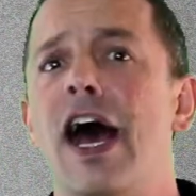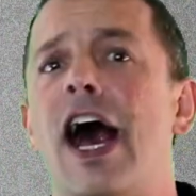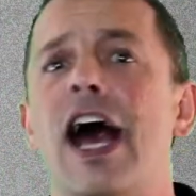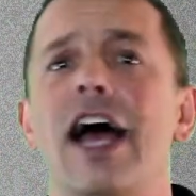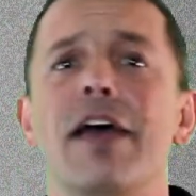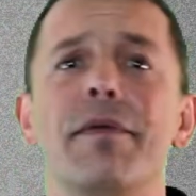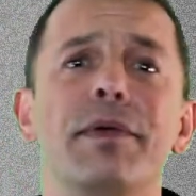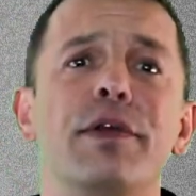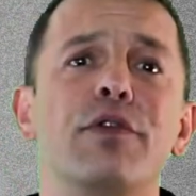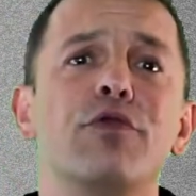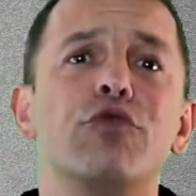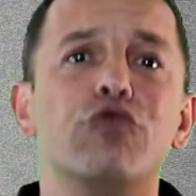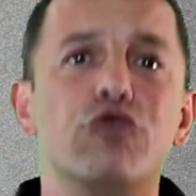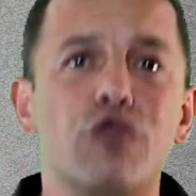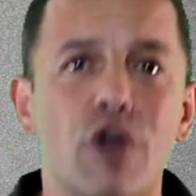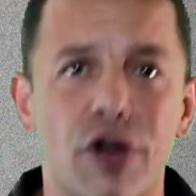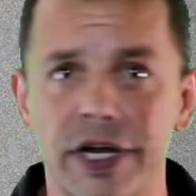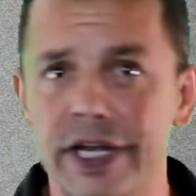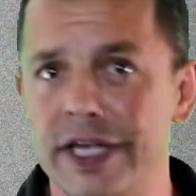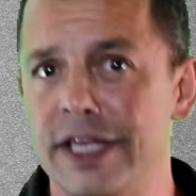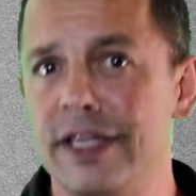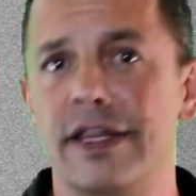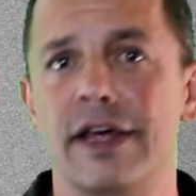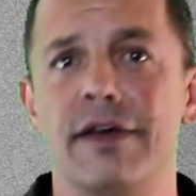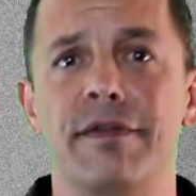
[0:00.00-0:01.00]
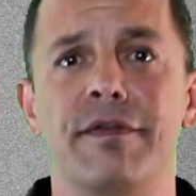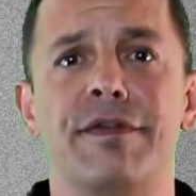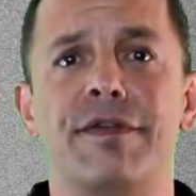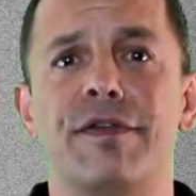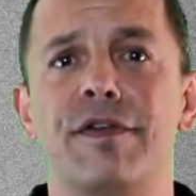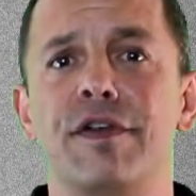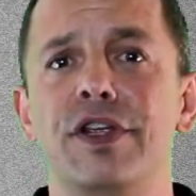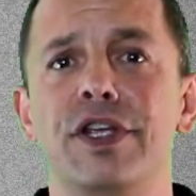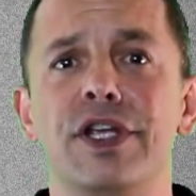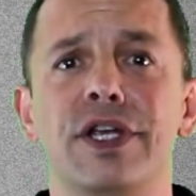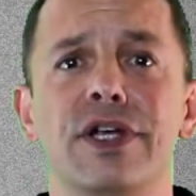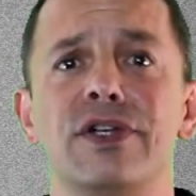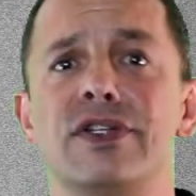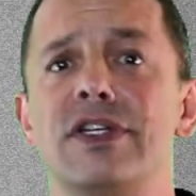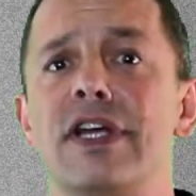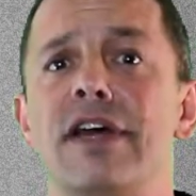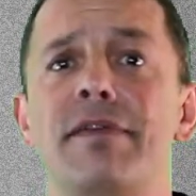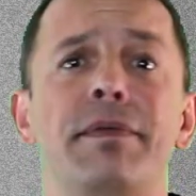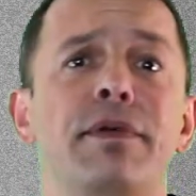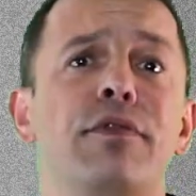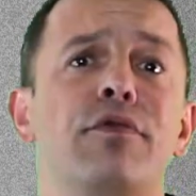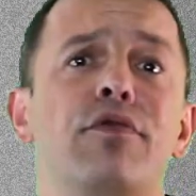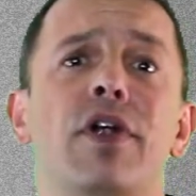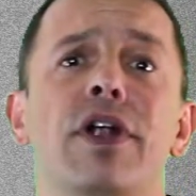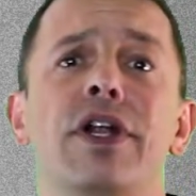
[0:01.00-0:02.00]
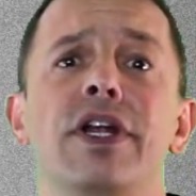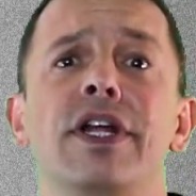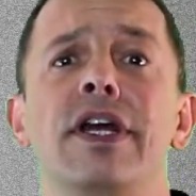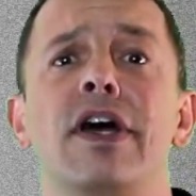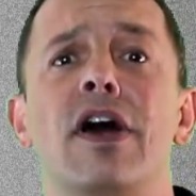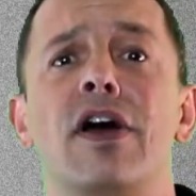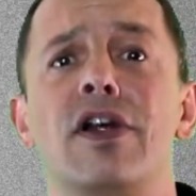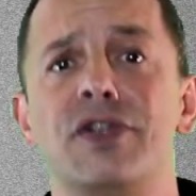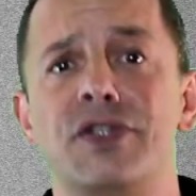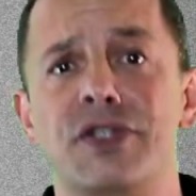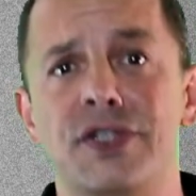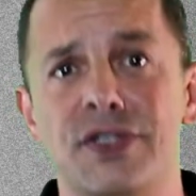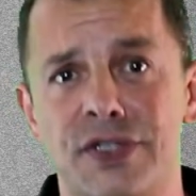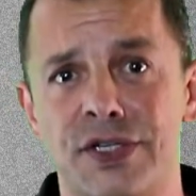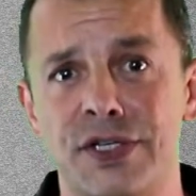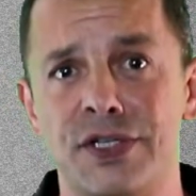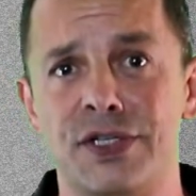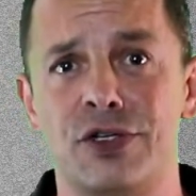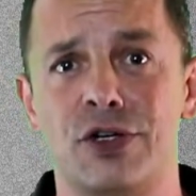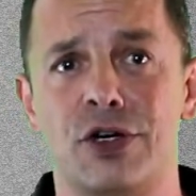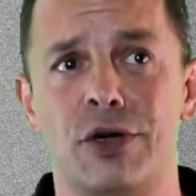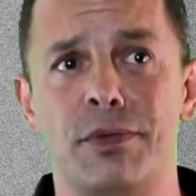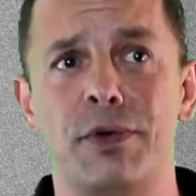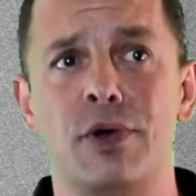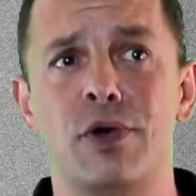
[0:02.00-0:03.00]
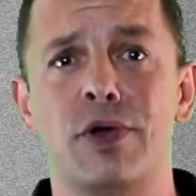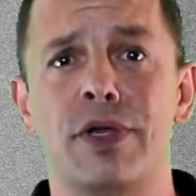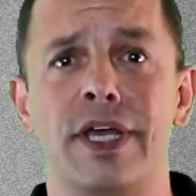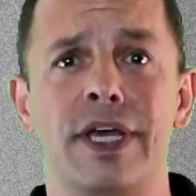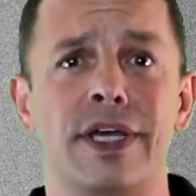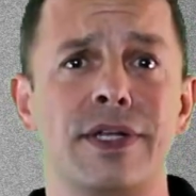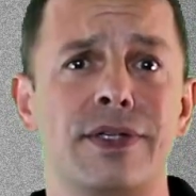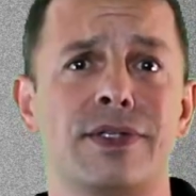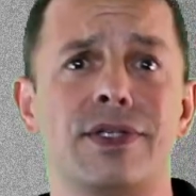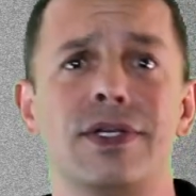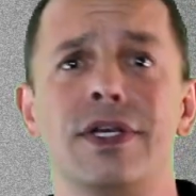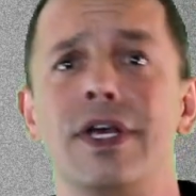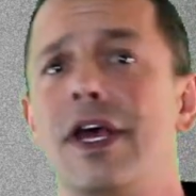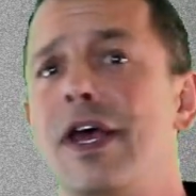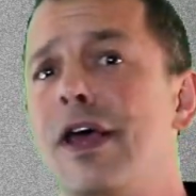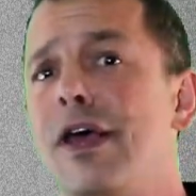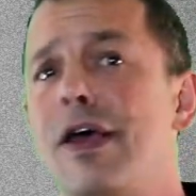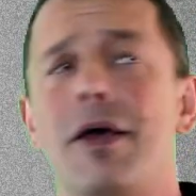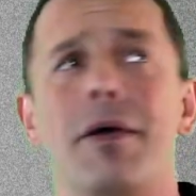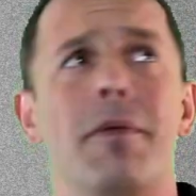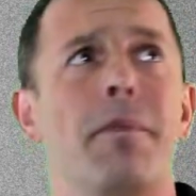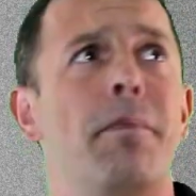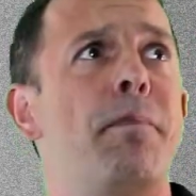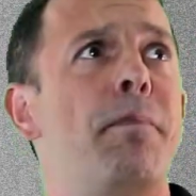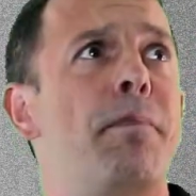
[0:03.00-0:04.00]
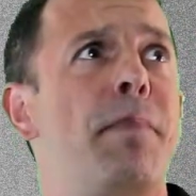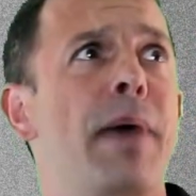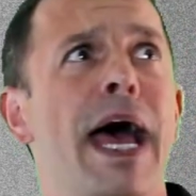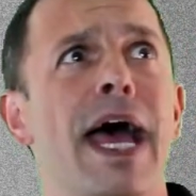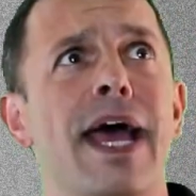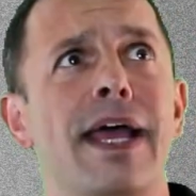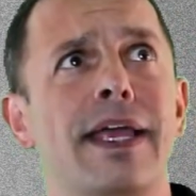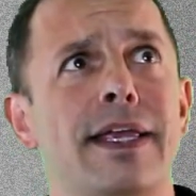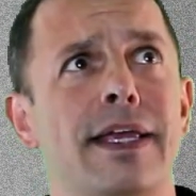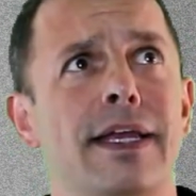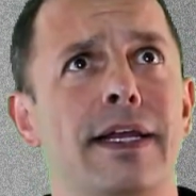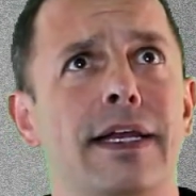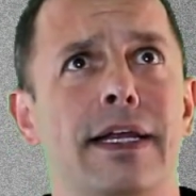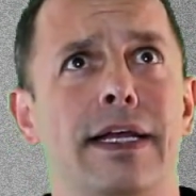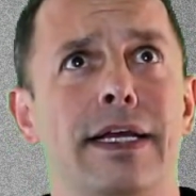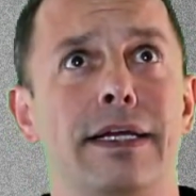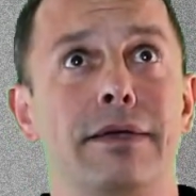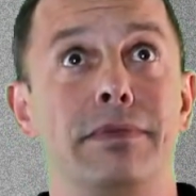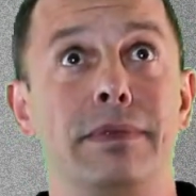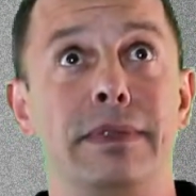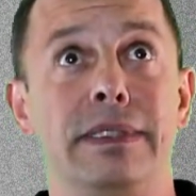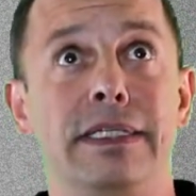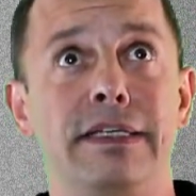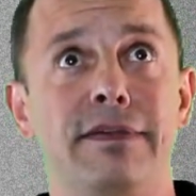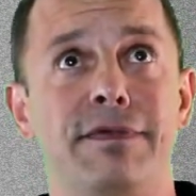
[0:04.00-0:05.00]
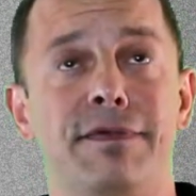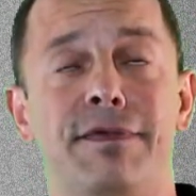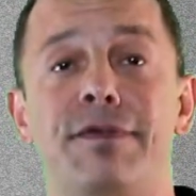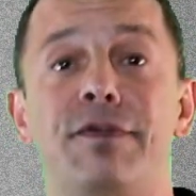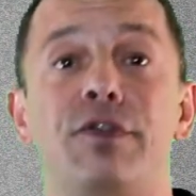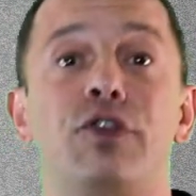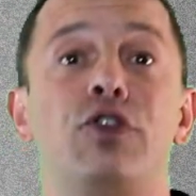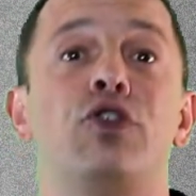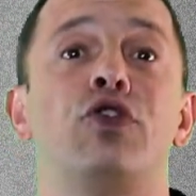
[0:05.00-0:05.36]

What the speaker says: I've been running them for years. I've been running RCC Turbo kits back in, I believe,